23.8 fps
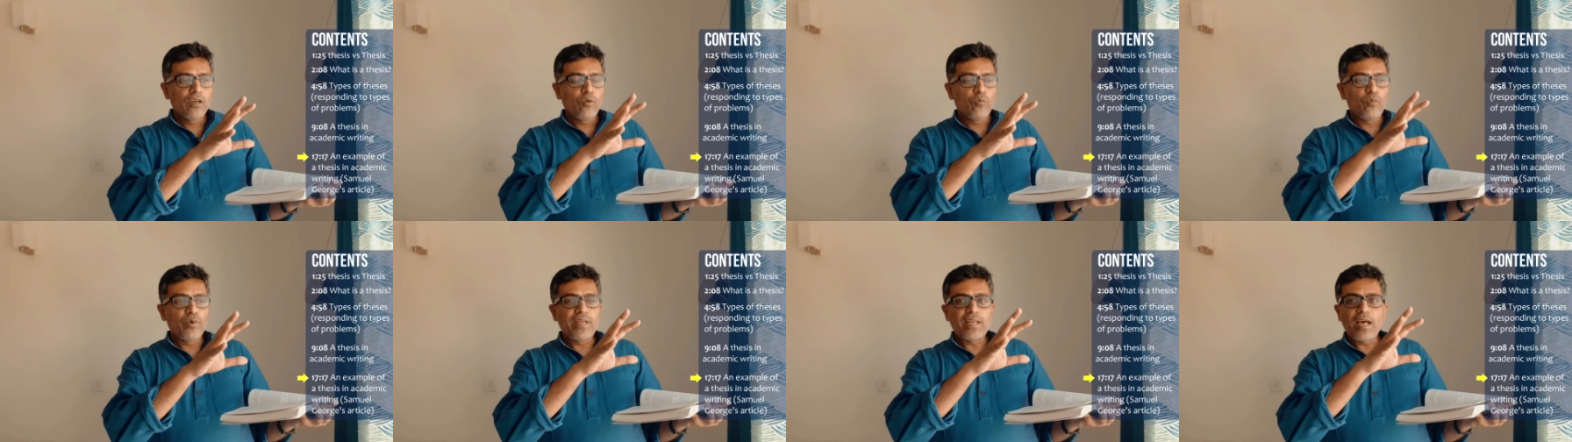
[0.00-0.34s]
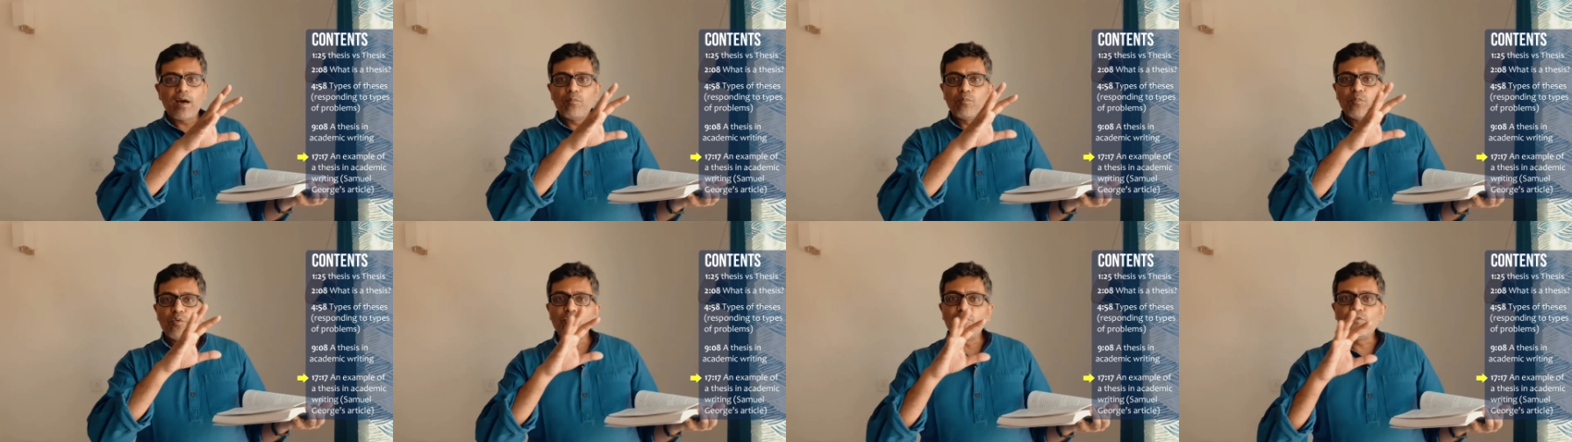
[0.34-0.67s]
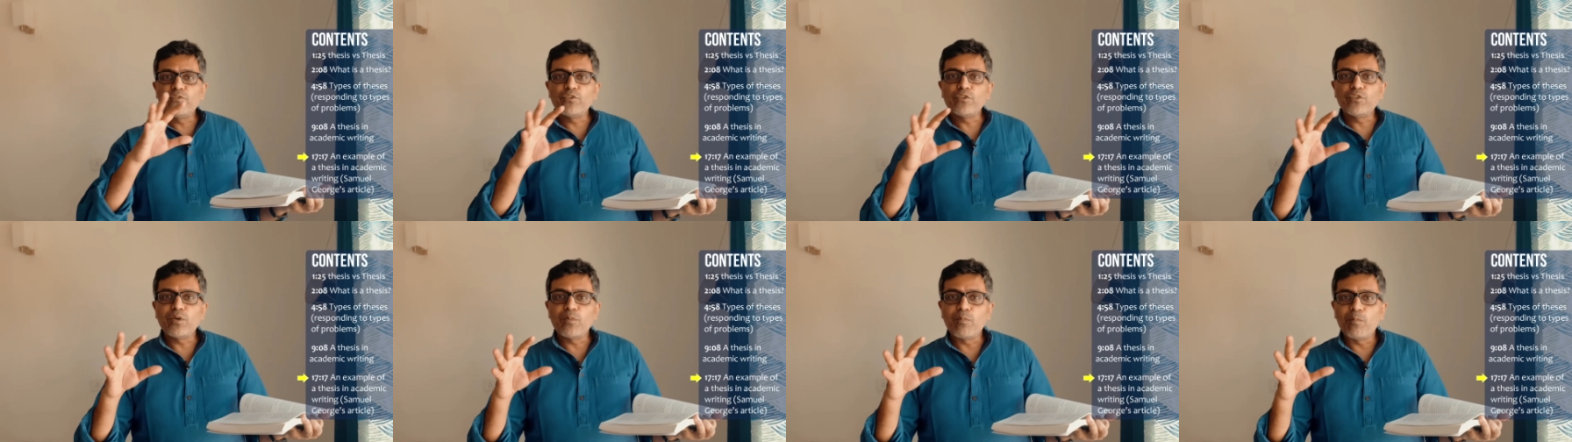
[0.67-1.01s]
we now move
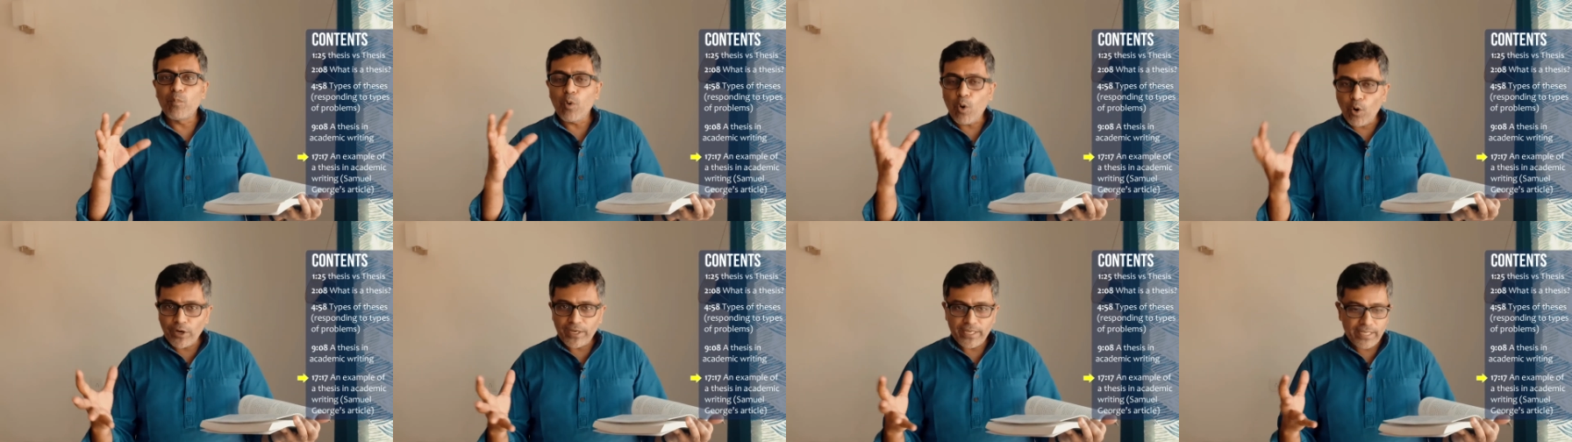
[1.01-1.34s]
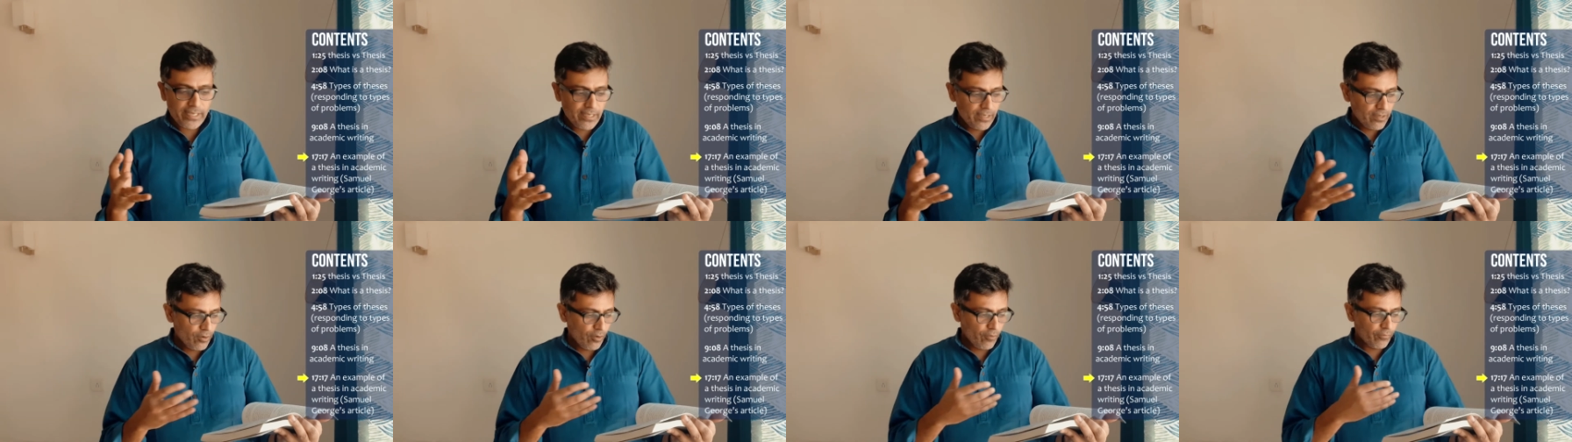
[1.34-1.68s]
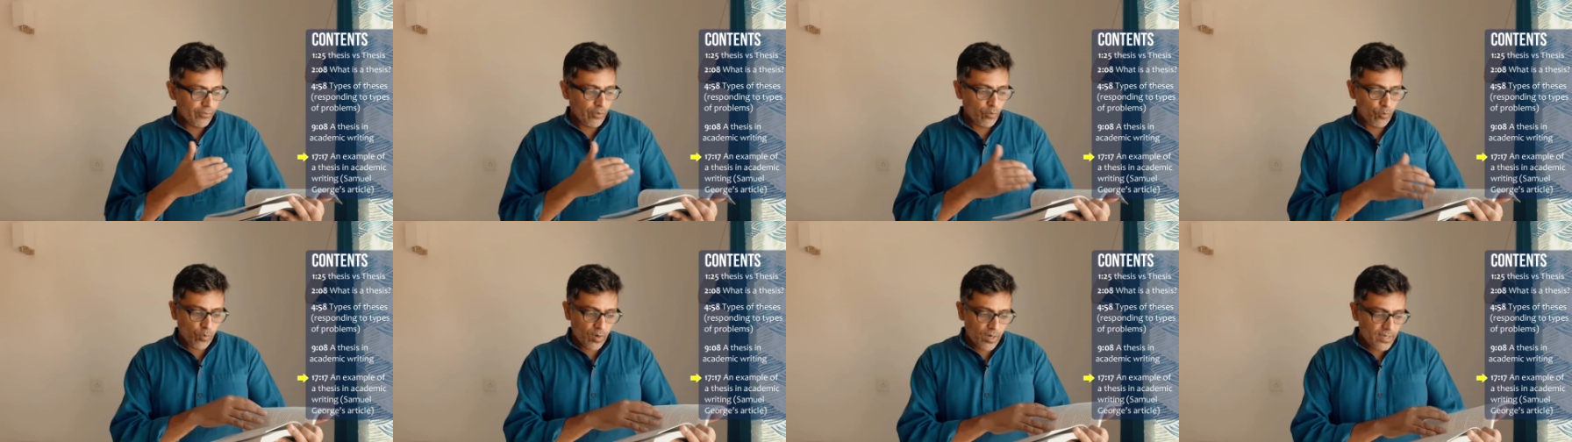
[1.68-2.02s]
to the body of
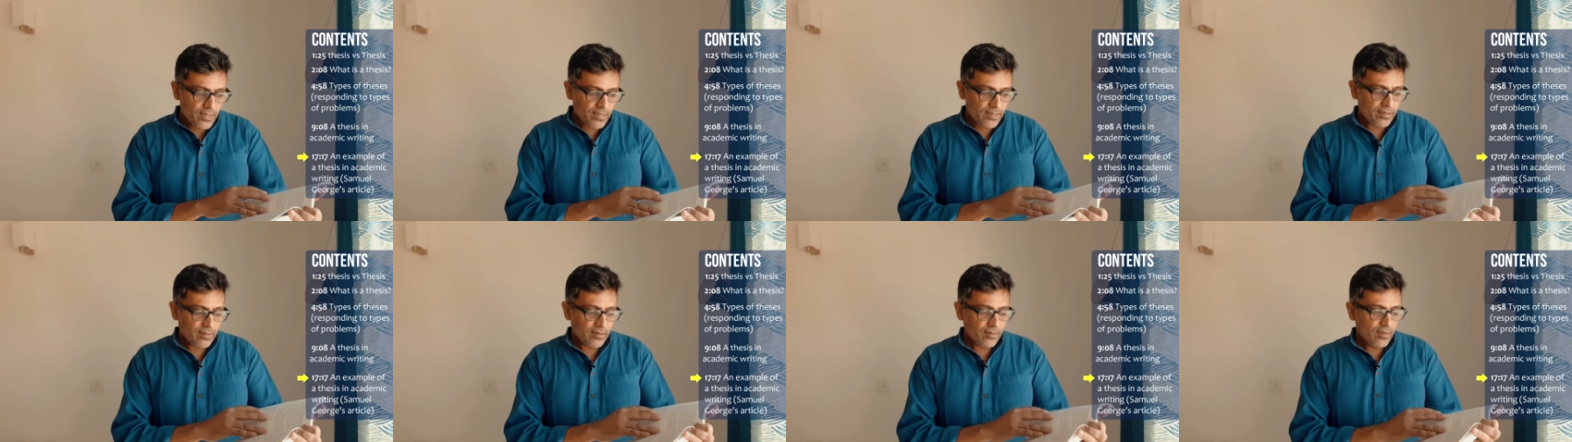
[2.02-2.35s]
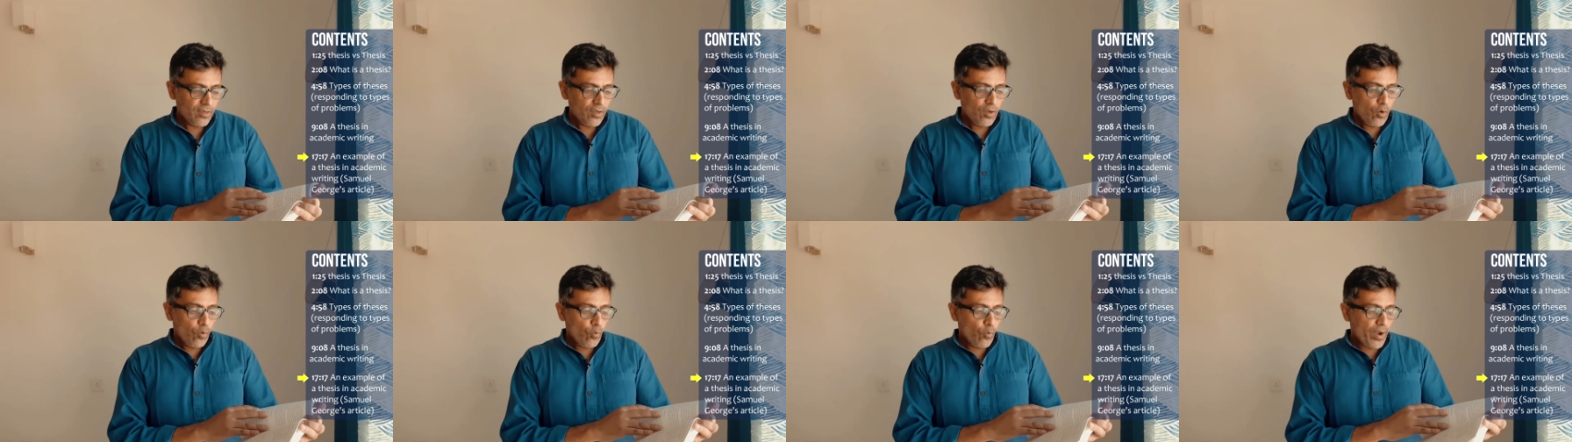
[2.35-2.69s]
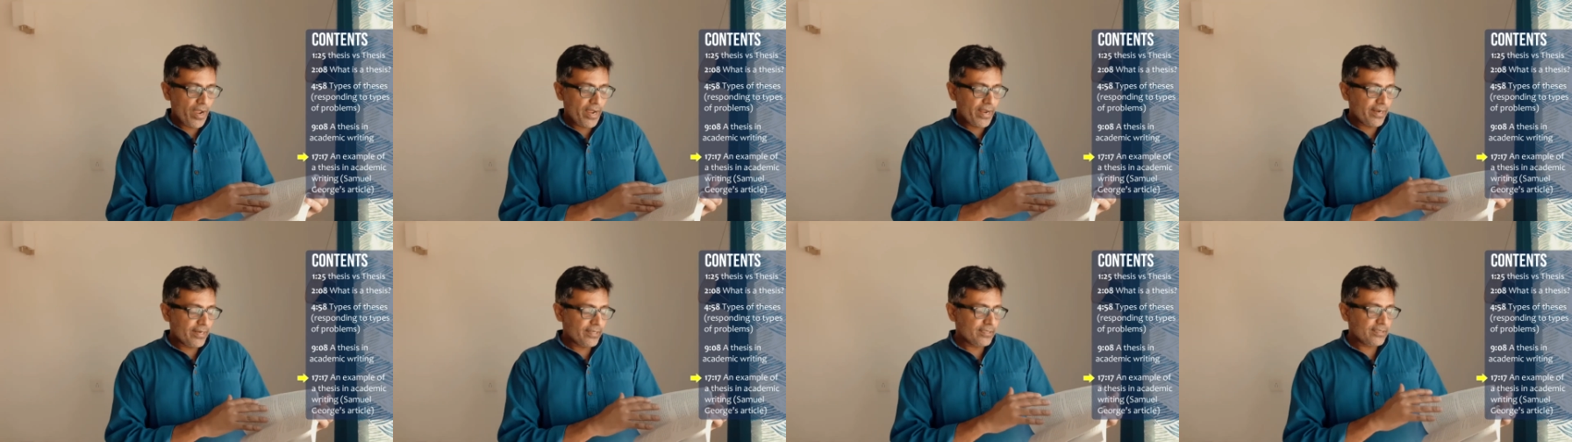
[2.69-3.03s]
the work
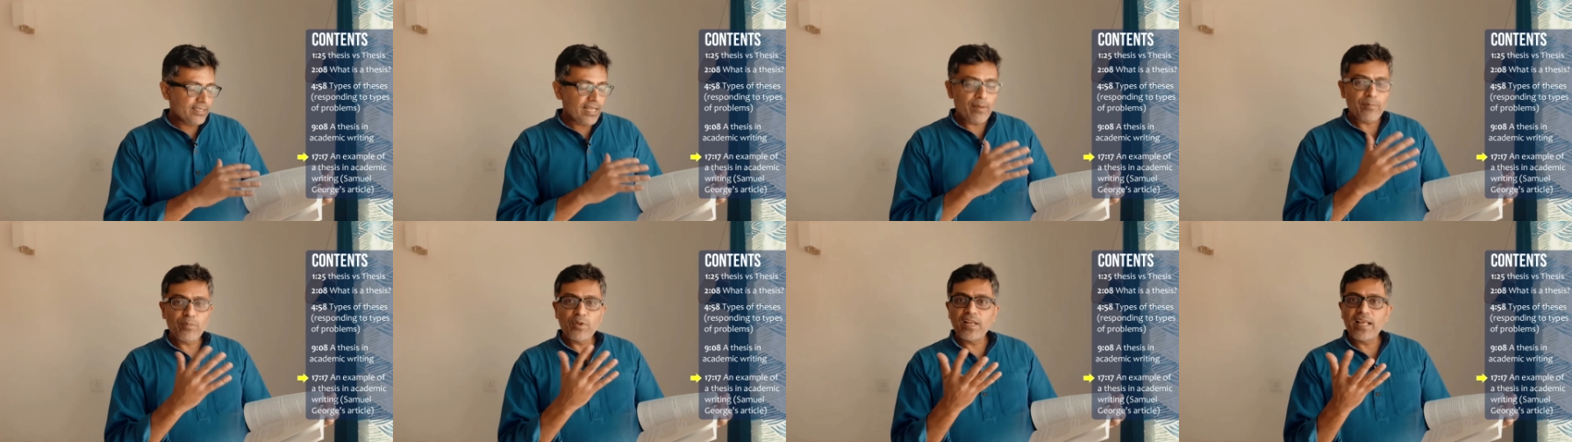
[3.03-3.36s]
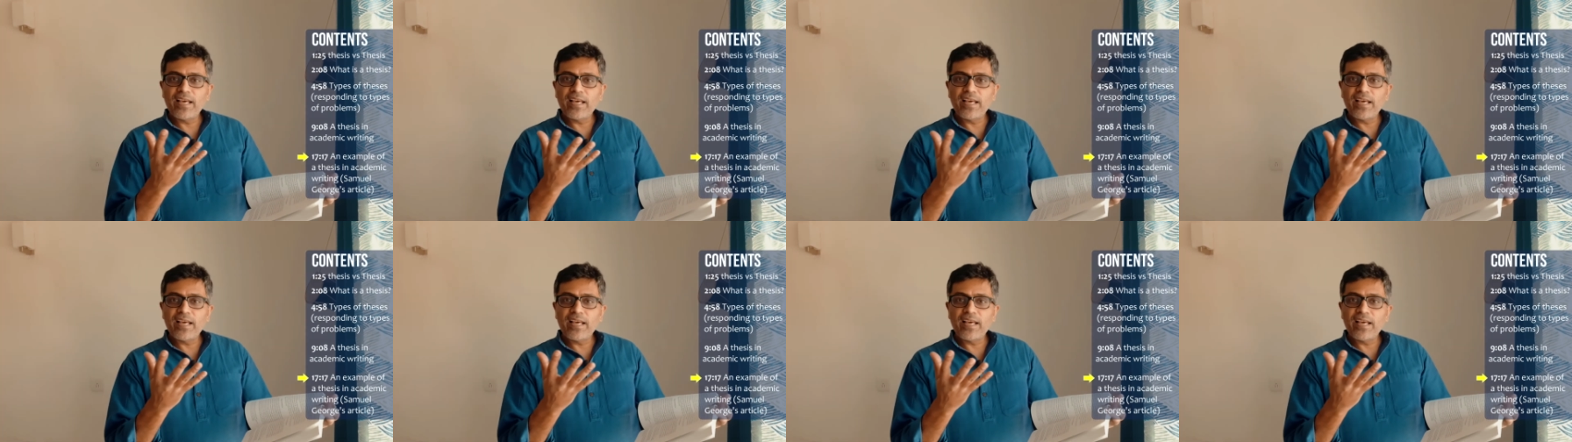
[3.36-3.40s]
where samuel